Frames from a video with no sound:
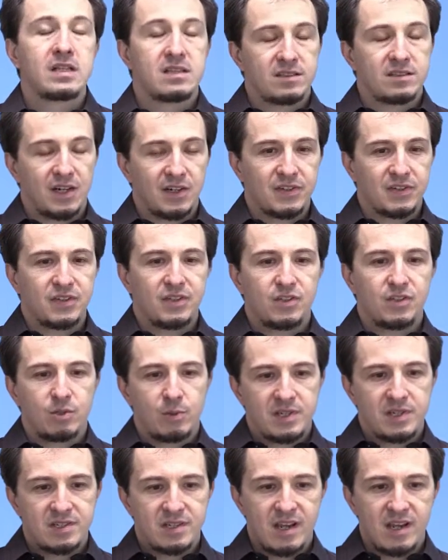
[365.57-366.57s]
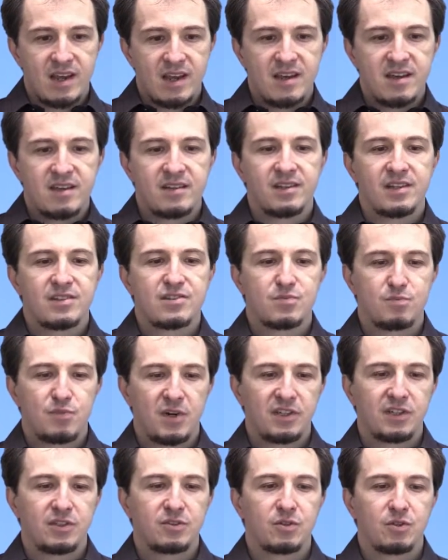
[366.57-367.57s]
It started in USA, then
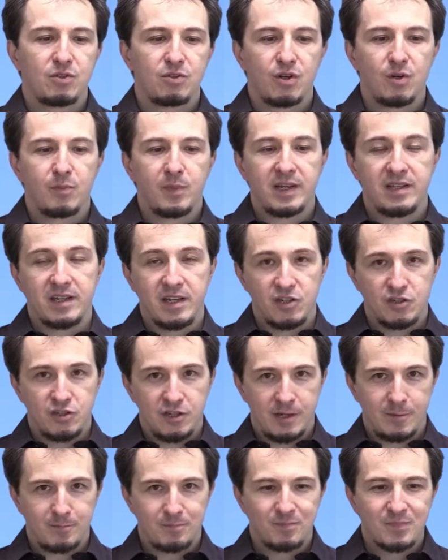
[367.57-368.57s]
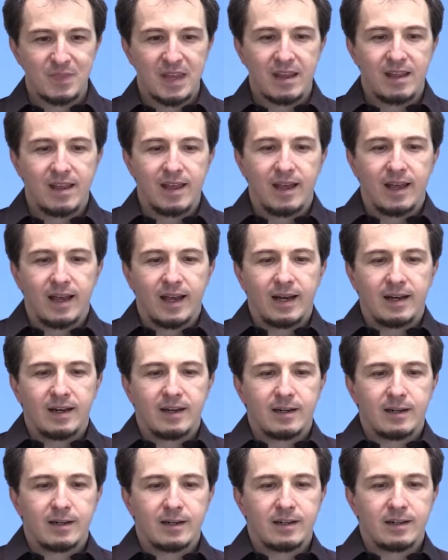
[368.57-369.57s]
spreading to Europe and Asia,
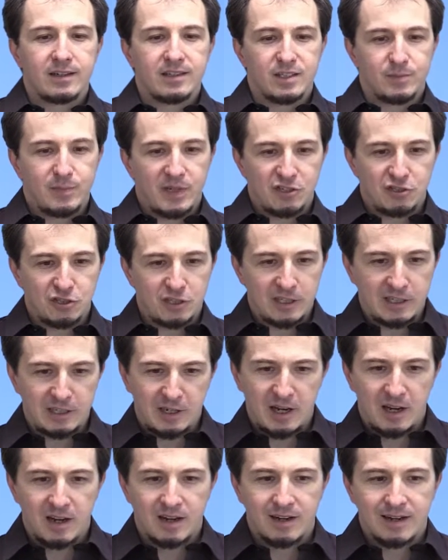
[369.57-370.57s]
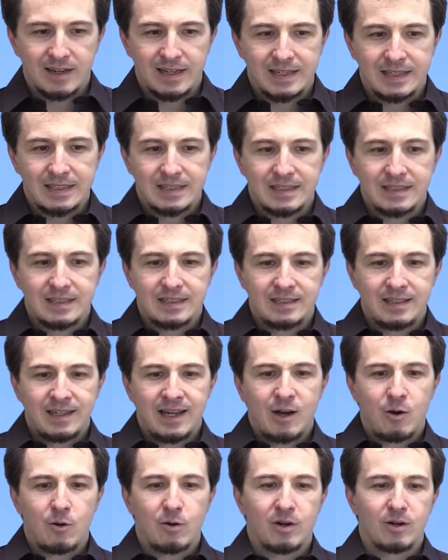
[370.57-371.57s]
especially.
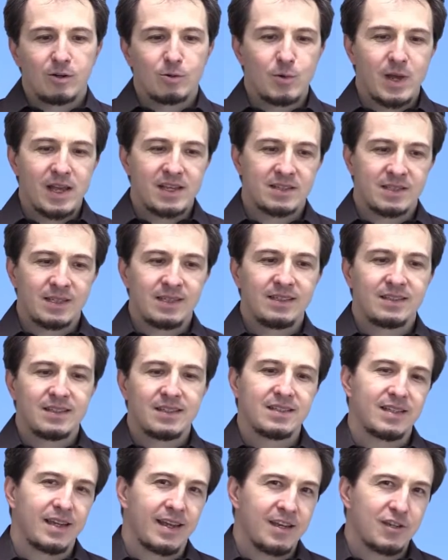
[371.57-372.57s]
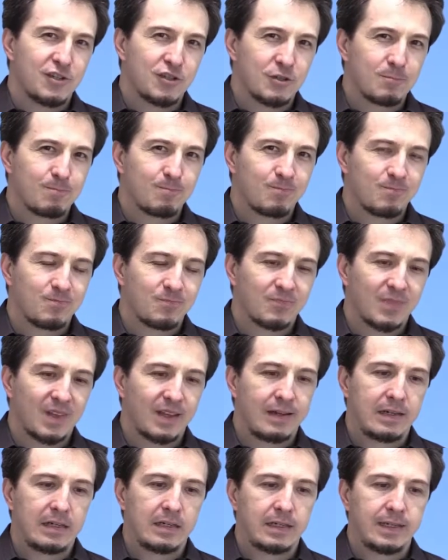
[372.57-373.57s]
Now, we are still in this age,
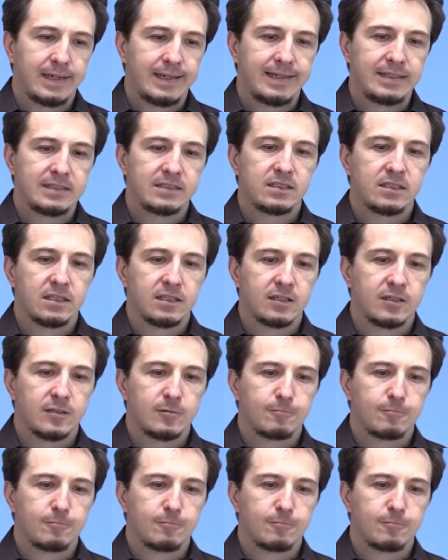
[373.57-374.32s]
and